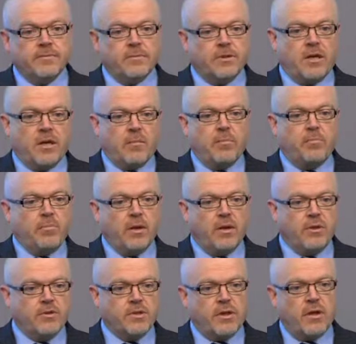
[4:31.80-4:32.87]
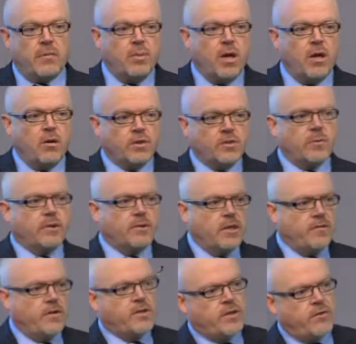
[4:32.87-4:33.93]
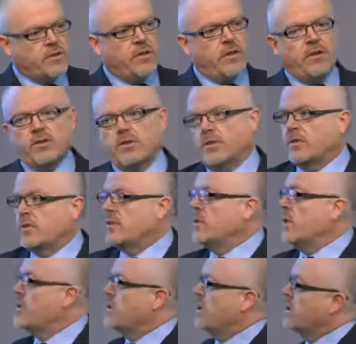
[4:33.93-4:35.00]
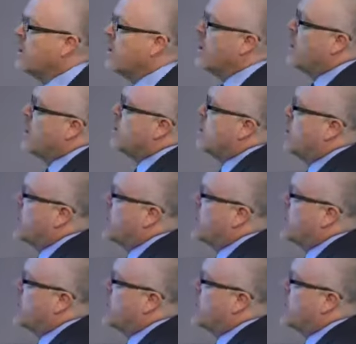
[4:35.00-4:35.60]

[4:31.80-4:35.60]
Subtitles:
to kind of use a kind of parallel to a TV series in the 1960s. So